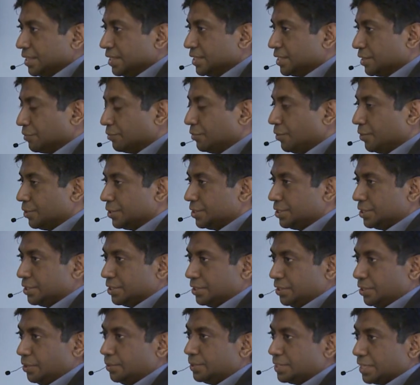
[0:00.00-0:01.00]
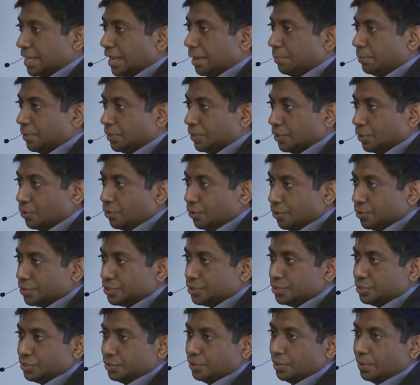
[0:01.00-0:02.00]
There's, of course, no time on the
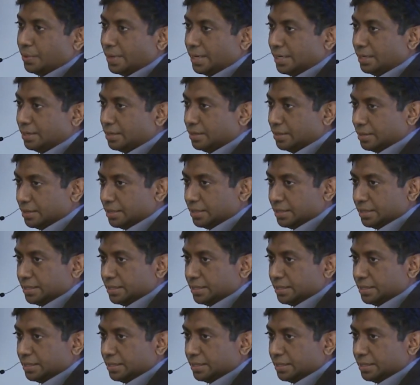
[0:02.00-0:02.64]
course to go and